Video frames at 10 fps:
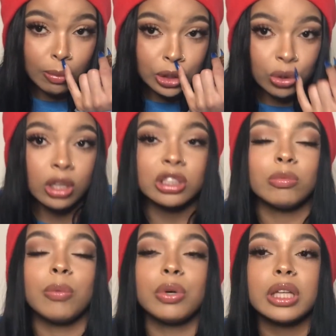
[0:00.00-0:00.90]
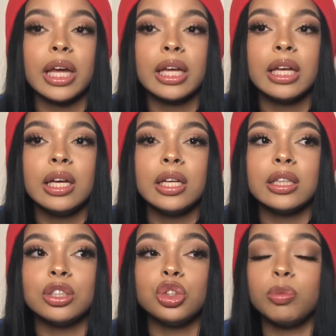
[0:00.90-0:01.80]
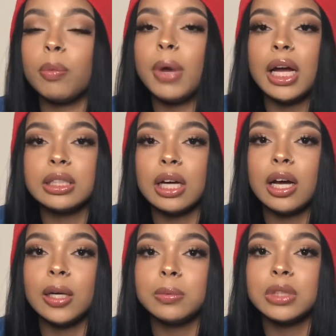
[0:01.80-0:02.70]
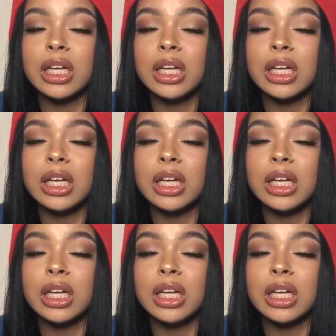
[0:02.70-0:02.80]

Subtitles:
but you also remember like the super bad times.